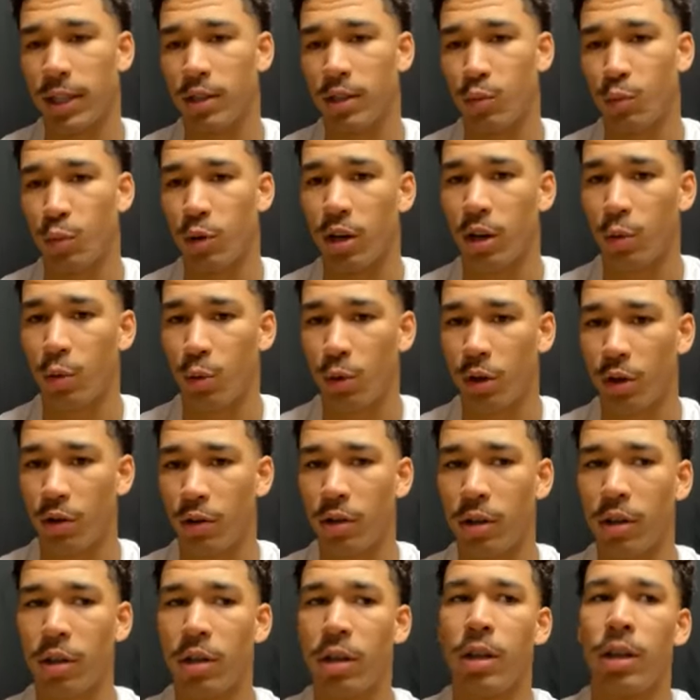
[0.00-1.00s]
his one-on-one.
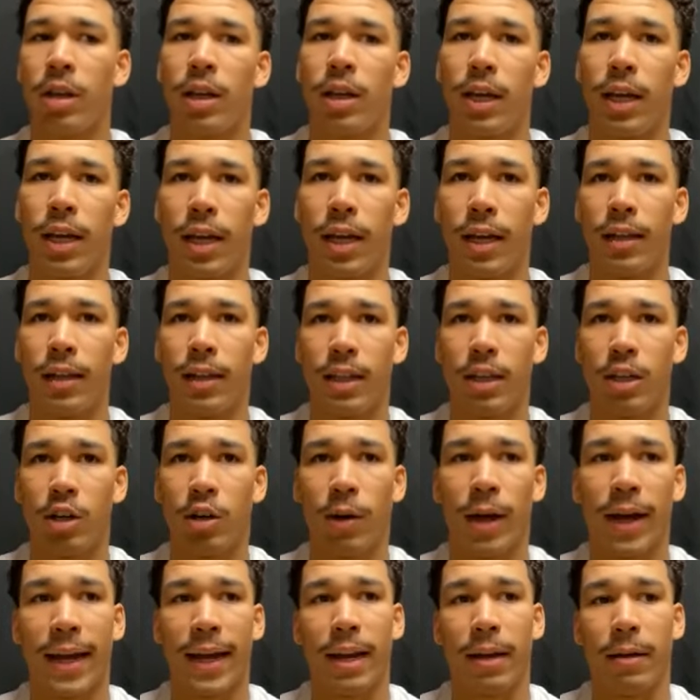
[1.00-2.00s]
And, you know,
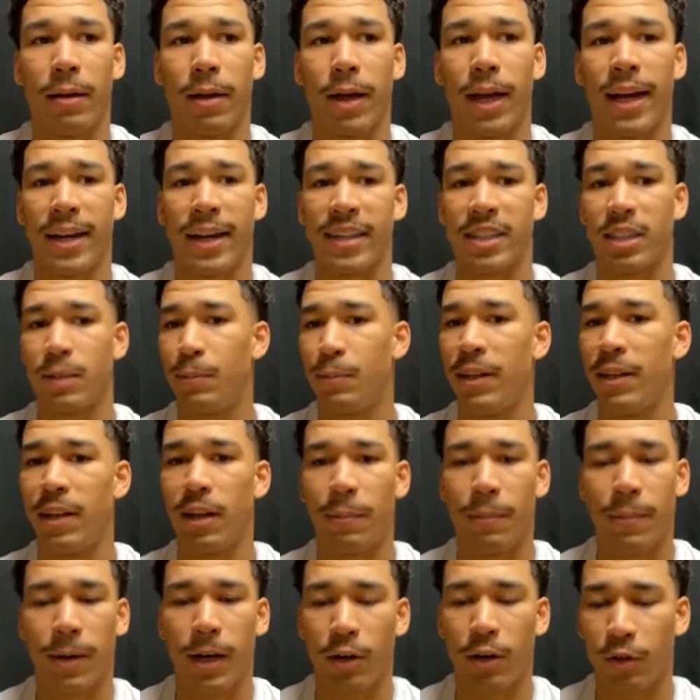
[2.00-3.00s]
I gotta speed
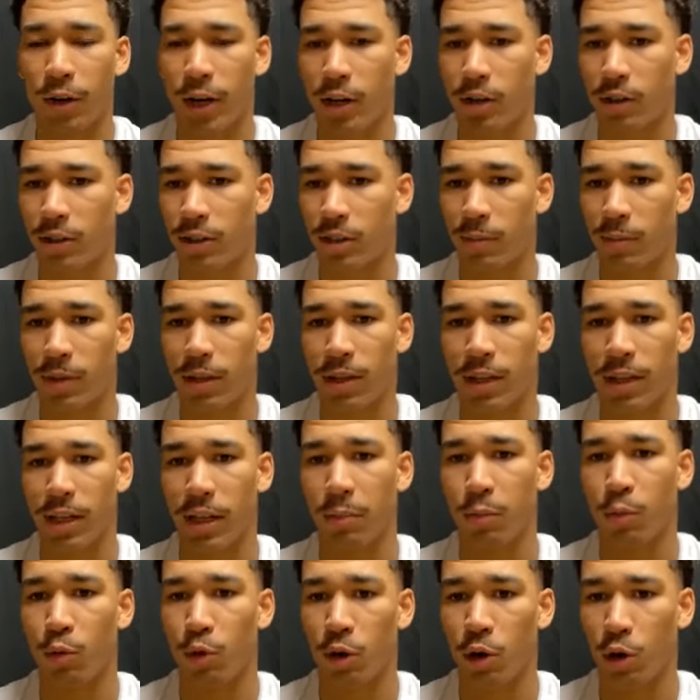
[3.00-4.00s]
up my route or something to
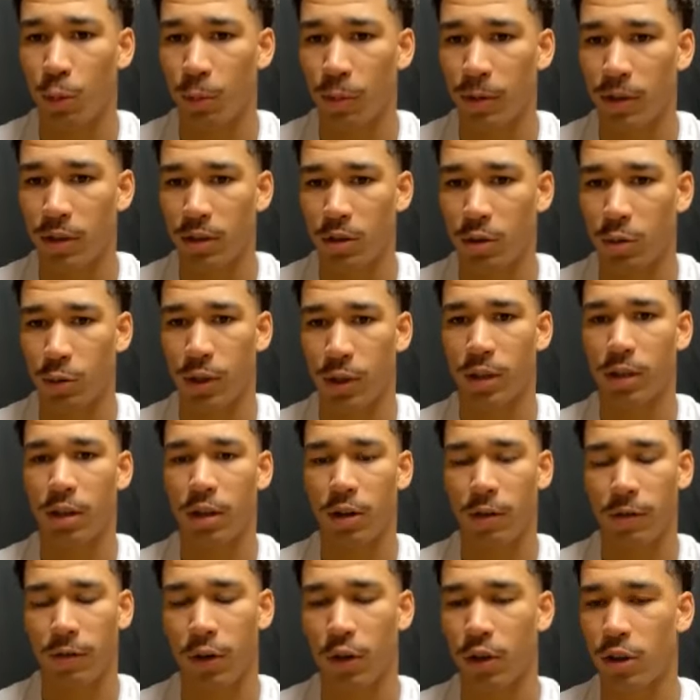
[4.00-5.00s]
get more open so we can
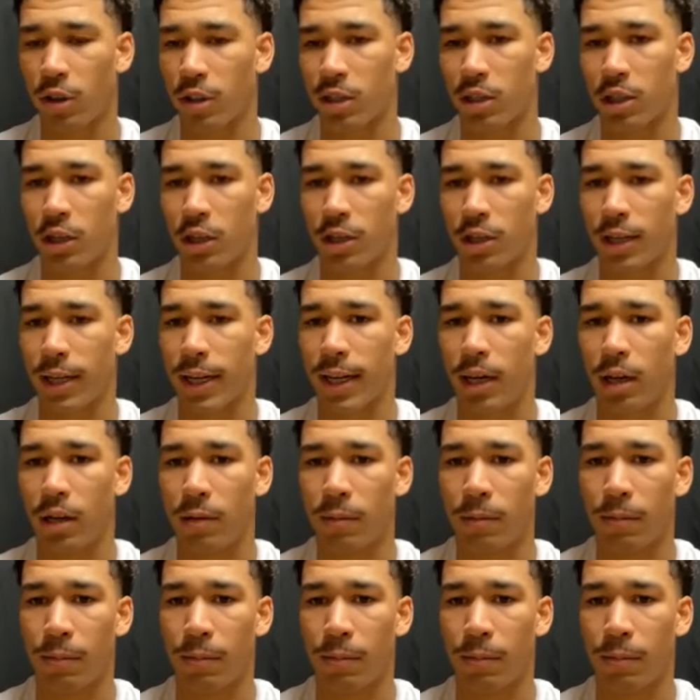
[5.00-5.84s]
convert this third down.